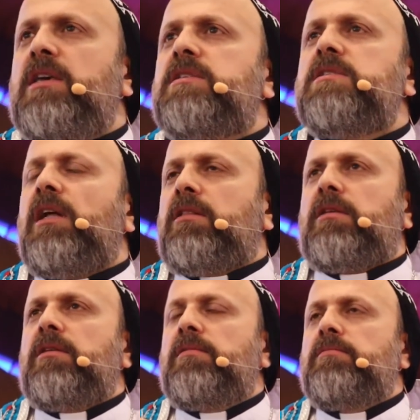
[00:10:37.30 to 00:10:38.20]
He's
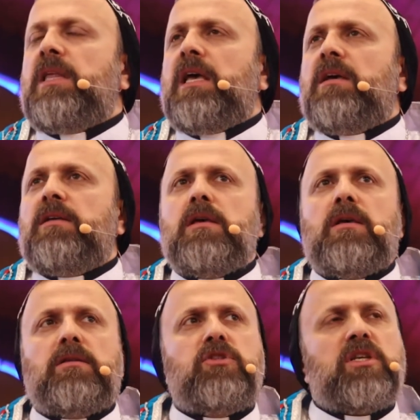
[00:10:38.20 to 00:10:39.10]
not
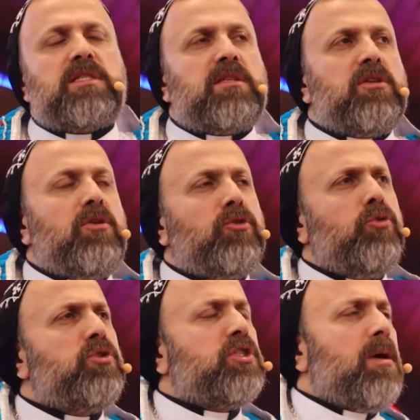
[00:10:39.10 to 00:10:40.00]
just you know
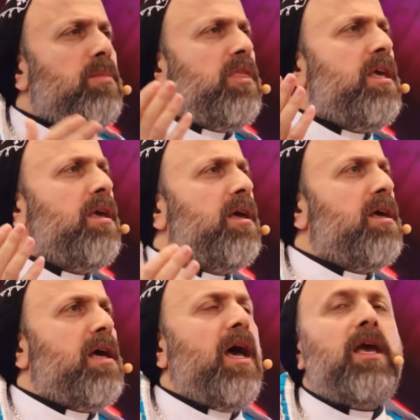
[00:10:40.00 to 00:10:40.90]
do
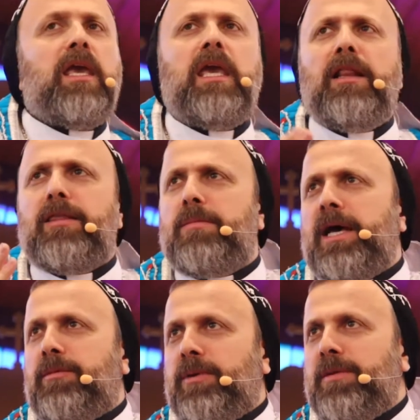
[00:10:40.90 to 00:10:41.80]
something and kill the
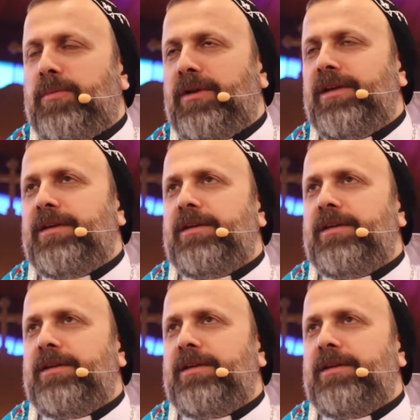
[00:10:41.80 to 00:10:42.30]
bad people